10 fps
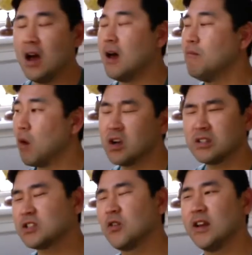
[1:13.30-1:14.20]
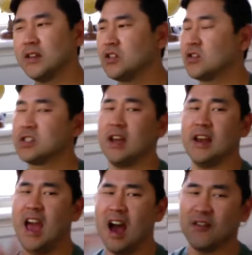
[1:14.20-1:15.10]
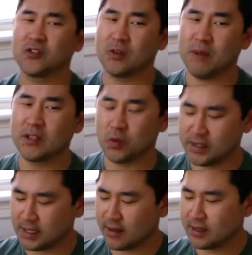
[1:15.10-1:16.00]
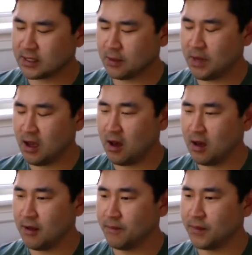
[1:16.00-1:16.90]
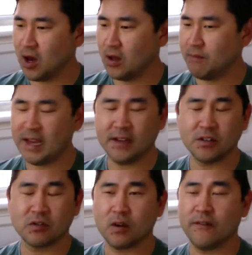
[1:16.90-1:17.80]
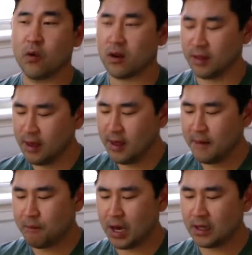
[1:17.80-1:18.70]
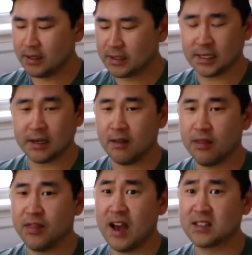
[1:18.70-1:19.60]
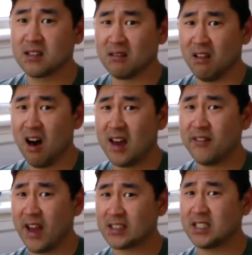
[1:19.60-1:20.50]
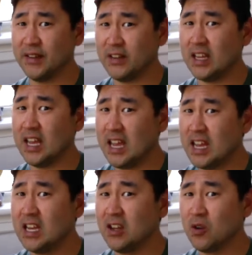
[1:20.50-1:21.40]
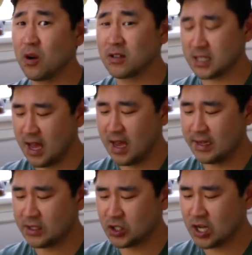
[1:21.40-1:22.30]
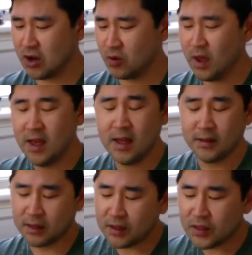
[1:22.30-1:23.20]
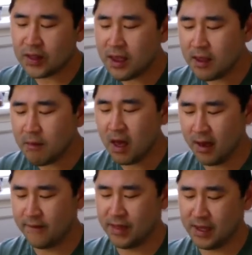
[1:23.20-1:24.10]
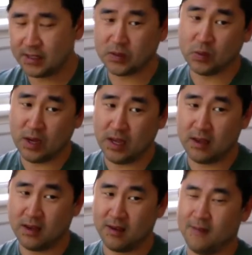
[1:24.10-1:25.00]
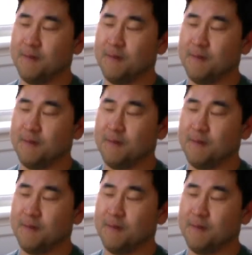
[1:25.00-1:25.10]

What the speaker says: Mars is going into your sign after May 22nd. That's going to be on May 24th. But listen, that's a lot of activity in your sign. So the theme of this week,